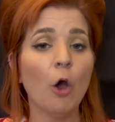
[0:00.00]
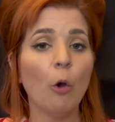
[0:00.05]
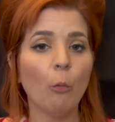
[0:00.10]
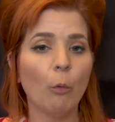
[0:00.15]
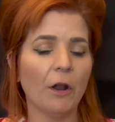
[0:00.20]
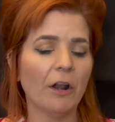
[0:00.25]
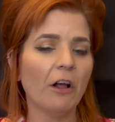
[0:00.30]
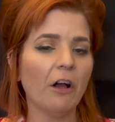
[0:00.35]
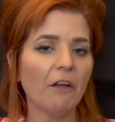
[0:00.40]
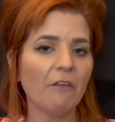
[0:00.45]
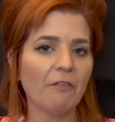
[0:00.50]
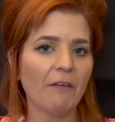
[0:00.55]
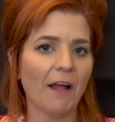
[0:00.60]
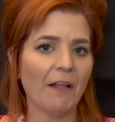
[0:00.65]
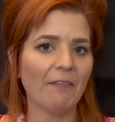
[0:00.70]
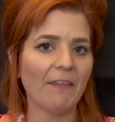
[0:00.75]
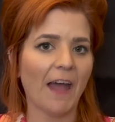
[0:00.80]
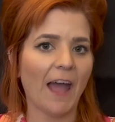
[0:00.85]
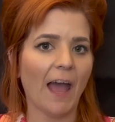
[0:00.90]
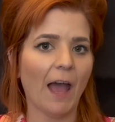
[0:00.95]
When I
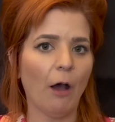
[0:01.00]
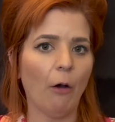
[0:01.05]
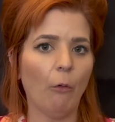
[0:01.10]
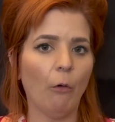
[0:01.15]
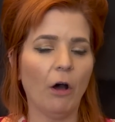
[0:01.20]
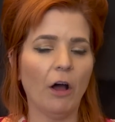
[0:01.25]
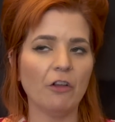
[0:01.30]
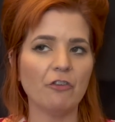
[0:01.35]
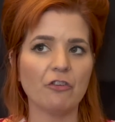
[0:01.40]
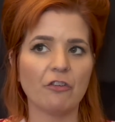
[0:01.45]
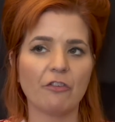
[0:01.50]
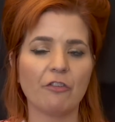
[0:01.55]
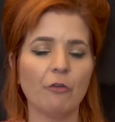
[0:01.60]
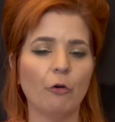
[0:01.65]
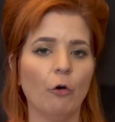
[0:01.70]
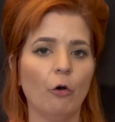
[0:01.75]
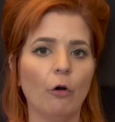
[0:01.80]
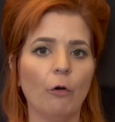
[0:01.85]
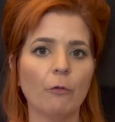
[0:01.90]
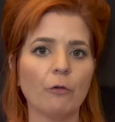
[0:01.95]
found that out, I just
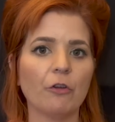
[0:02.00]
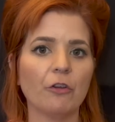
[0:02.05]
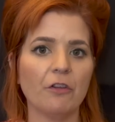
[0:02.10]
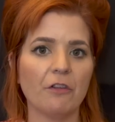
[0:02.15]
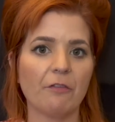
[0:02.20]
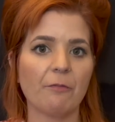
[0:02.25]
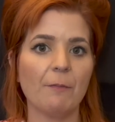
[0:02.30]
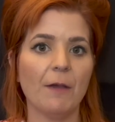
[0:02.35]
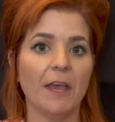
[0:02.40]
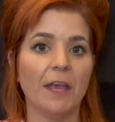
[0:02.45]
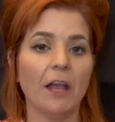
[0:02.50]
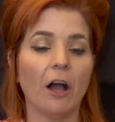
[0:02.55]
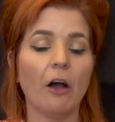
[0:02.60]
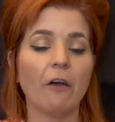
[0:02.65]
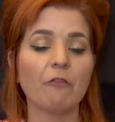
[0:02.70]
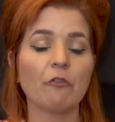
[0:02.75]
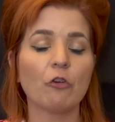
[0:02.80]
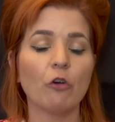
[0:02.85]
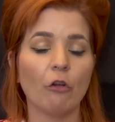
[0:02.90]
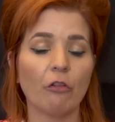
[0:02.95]
thought, goodness me,
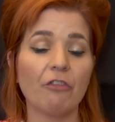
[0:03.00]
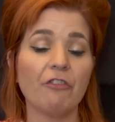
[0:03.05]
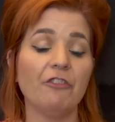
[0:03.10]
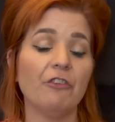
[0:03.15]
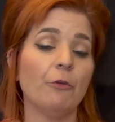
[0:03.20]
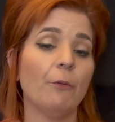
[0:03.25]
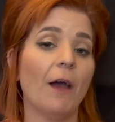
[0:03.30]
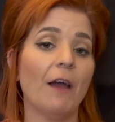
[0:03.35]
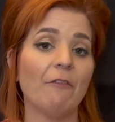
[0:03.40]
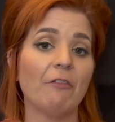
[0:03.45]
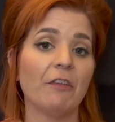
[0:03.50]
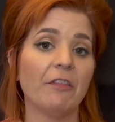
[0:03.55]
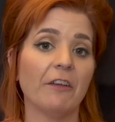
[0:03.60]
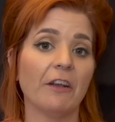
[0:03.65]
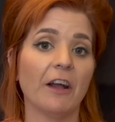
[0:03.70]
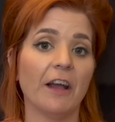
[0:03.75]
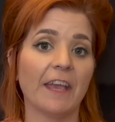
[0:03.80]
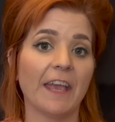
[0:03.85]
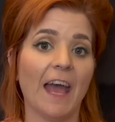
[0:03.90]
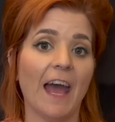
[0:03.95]
I've got to do
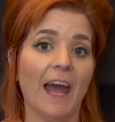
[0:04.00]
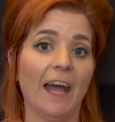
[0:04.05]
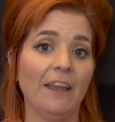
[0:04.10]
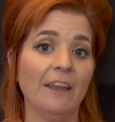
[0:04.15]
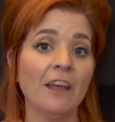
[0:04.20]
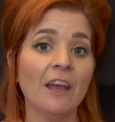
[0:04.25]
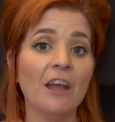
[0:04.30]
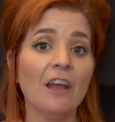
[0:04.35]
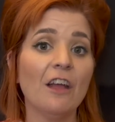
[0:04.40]
everything I can